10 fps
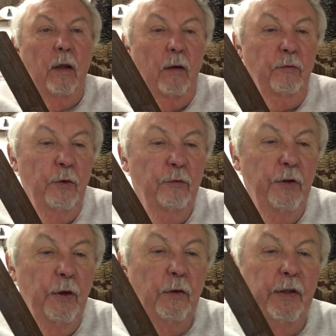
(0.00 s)
If you
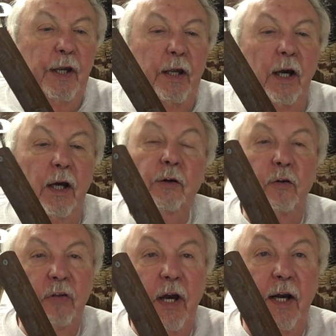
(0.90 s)
feel the
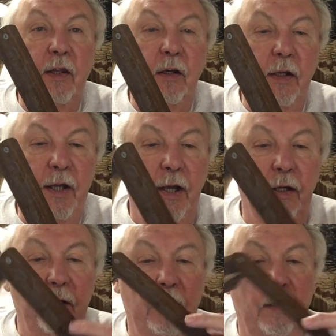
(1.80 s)
underside of the lid